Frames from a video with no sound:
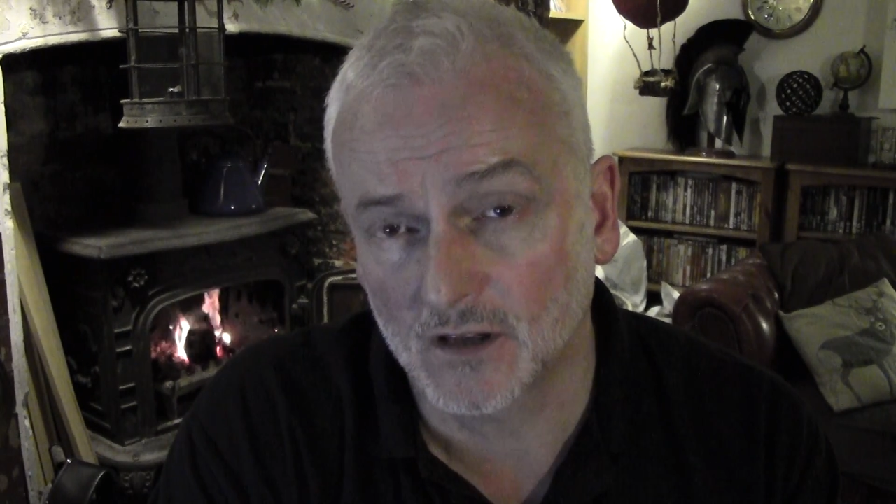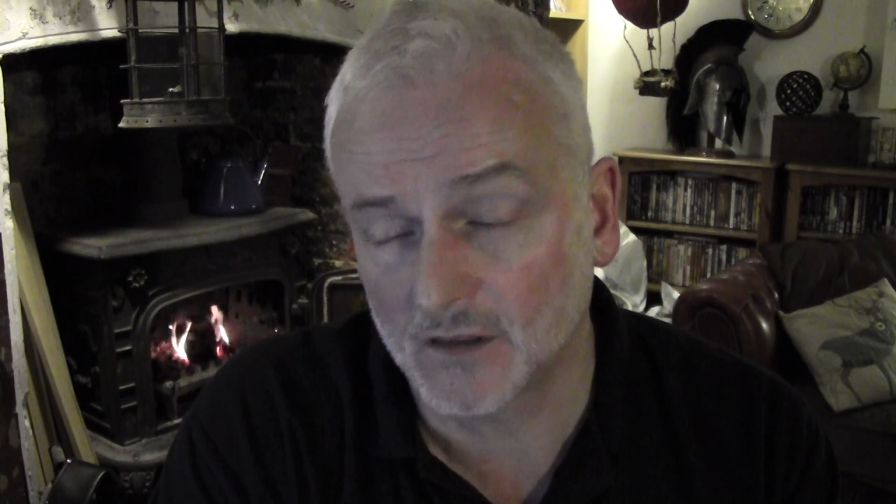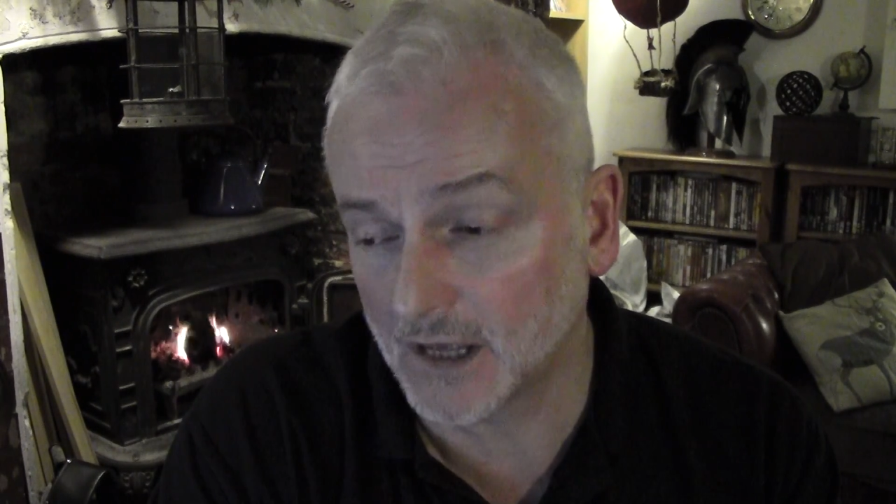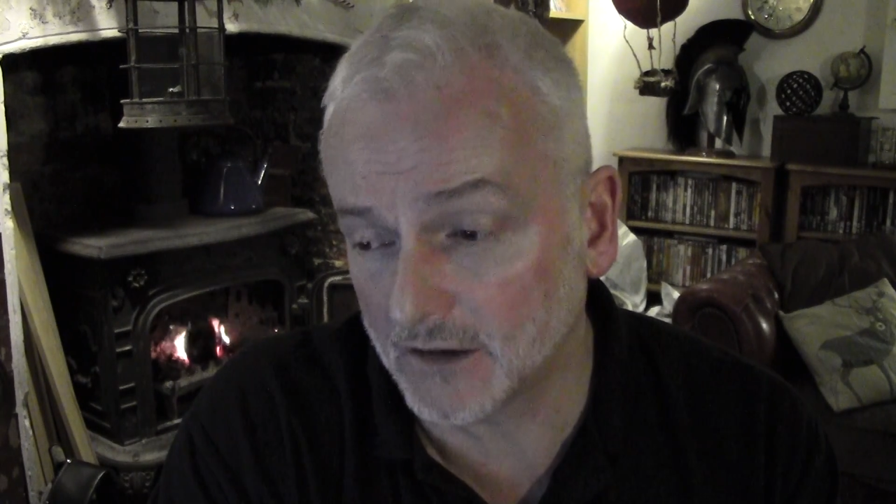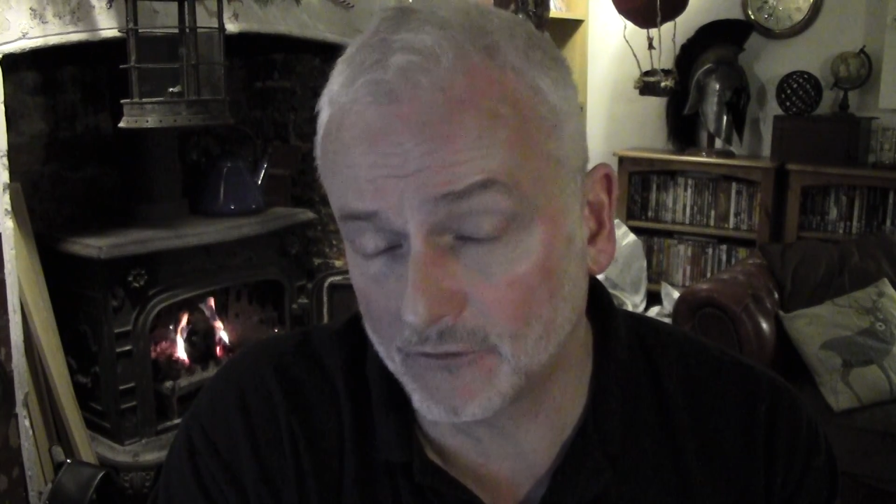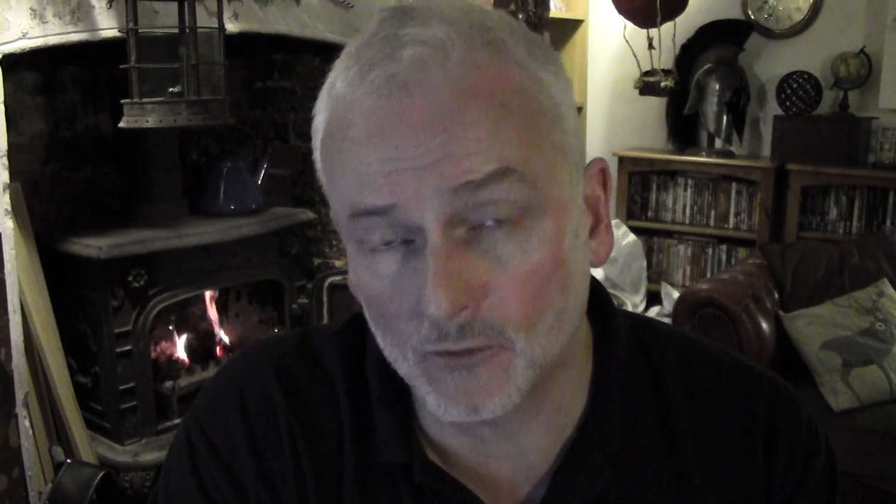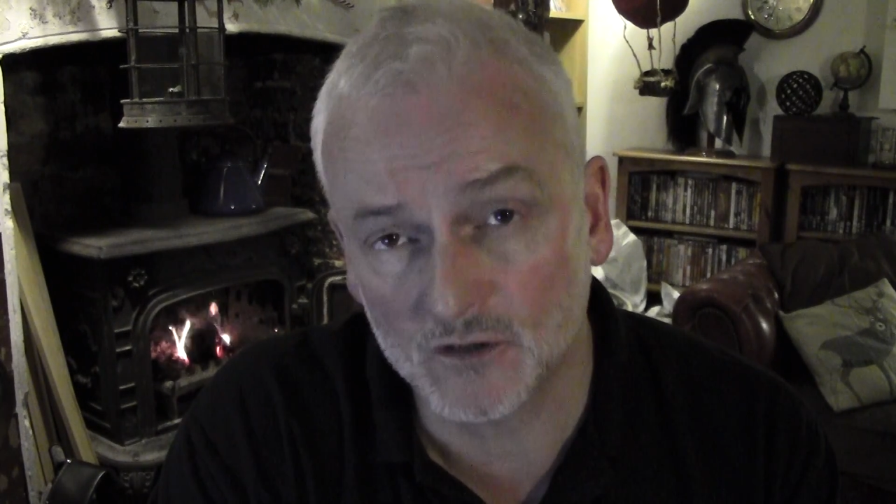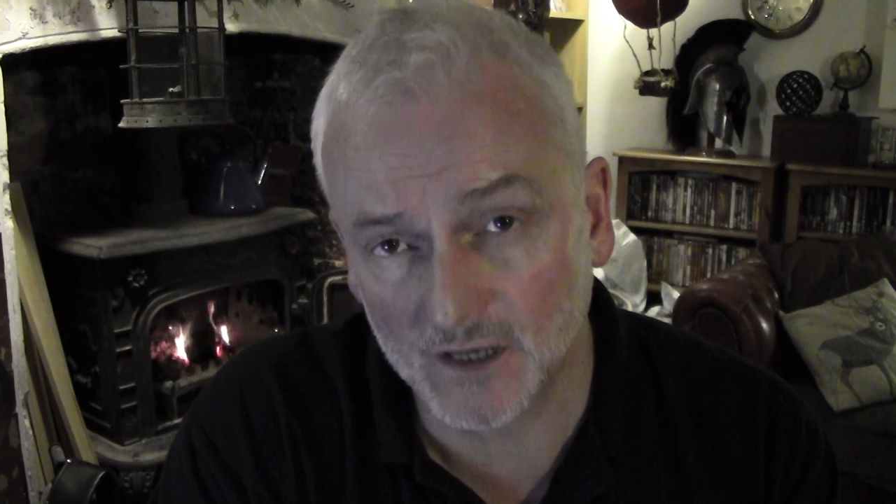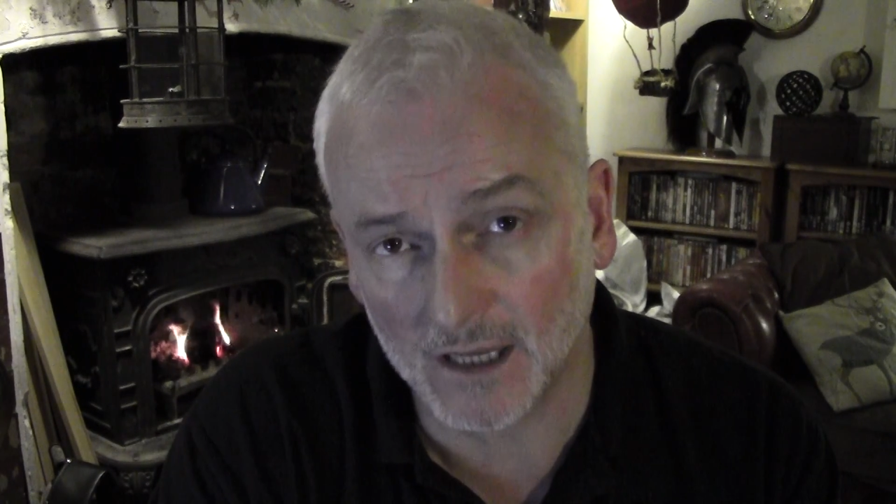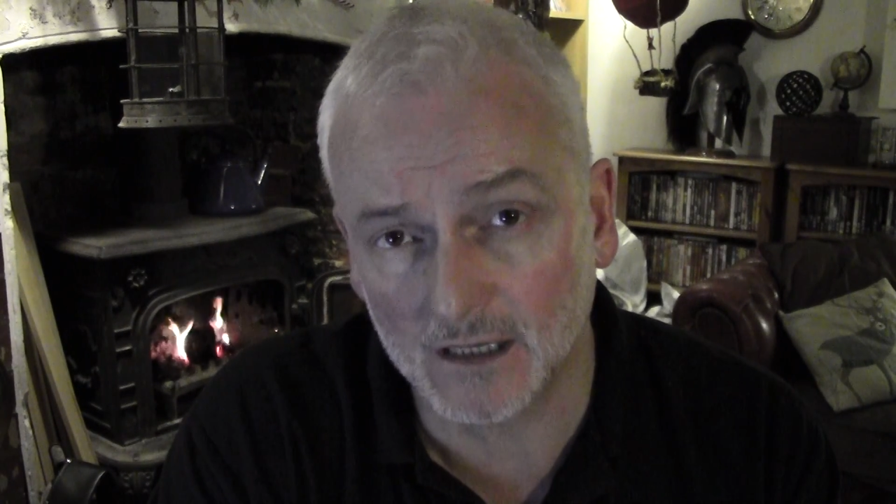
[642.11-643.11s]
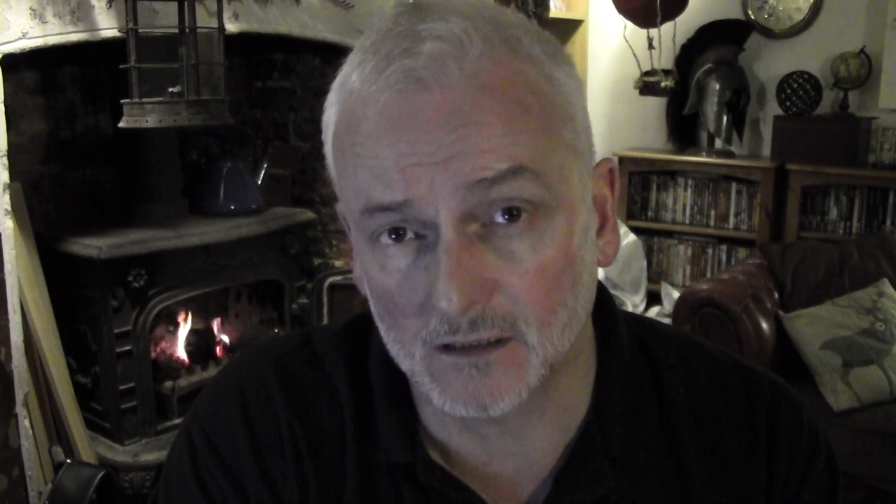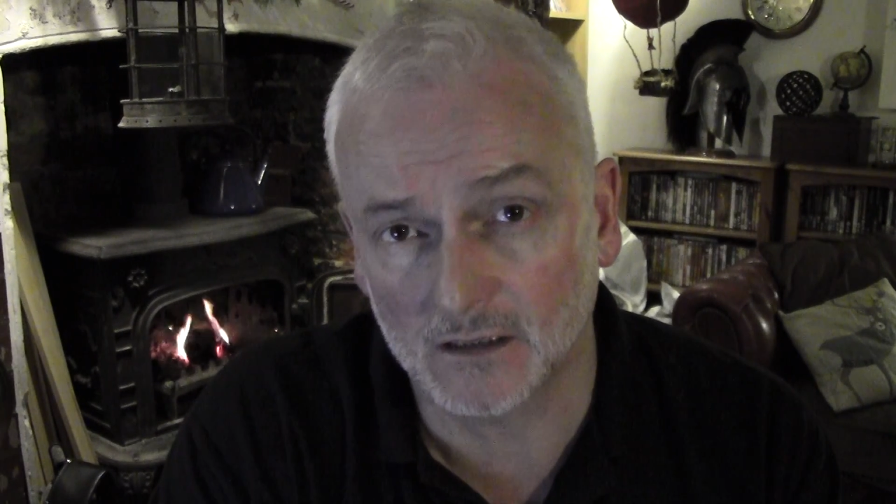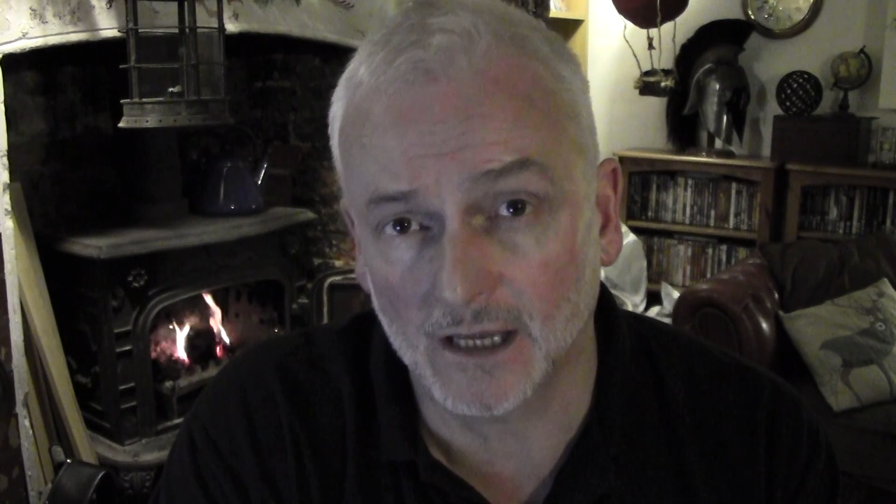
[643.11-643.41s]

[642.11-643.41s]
therefore taken